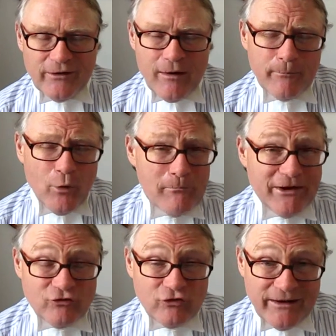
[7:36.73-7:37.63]
Now, I'm not
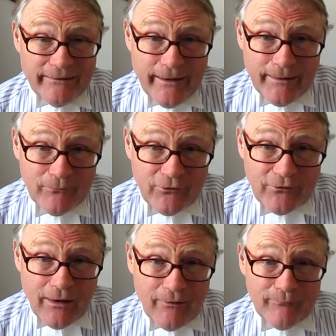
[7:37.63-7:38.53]
mentioning names.
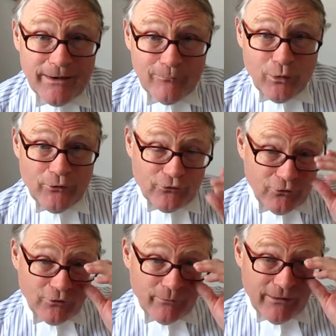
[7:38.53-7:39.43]
I have met one or
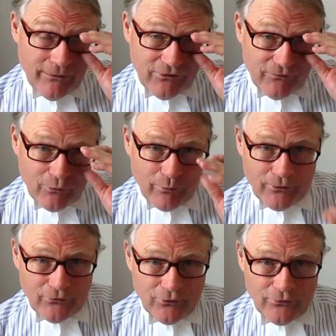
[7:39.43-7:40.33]
two of them and interviewed
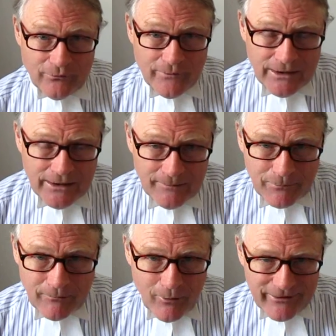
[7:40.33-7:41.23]
one or two of them,
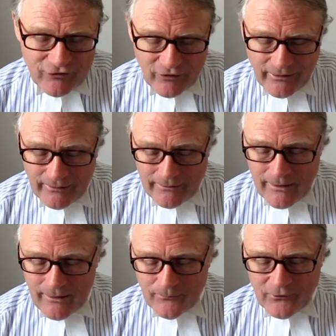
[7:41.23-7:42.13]
but I'm not mentioning any
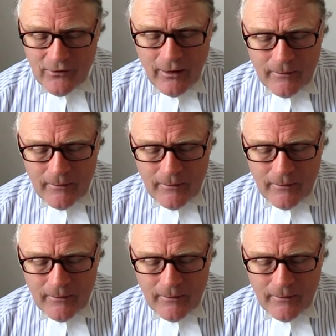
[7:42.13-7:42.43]
names.